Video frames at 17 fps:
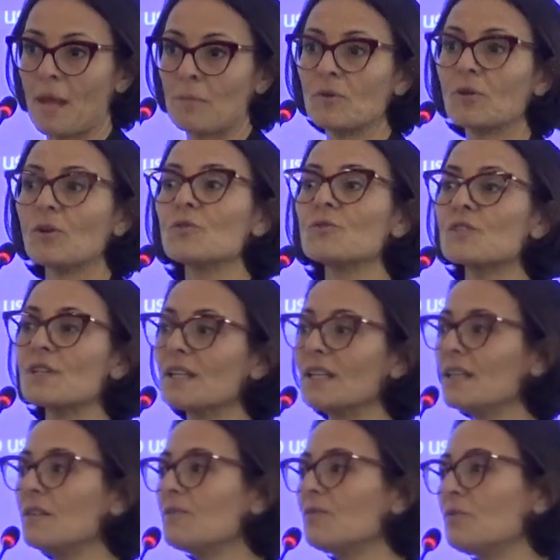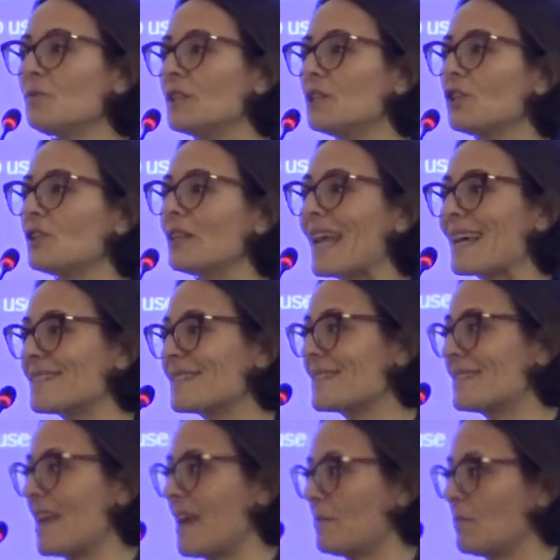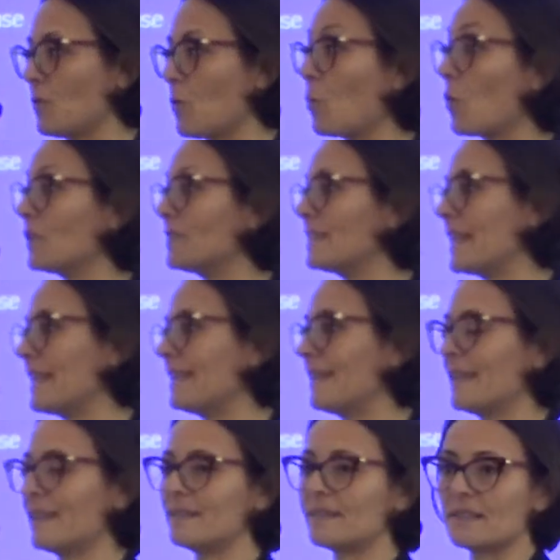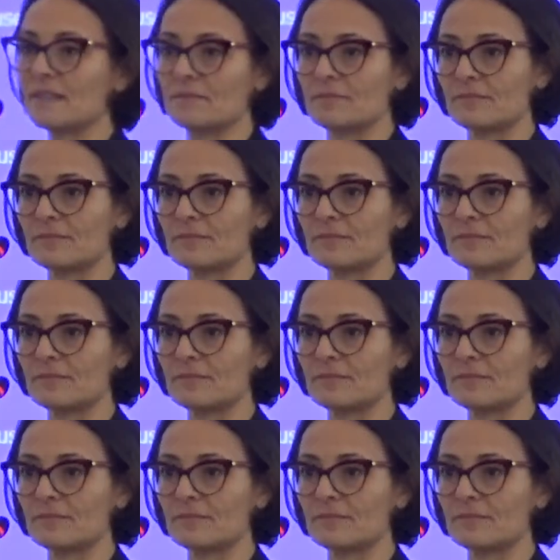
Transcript: Because if we don't ask them what they need,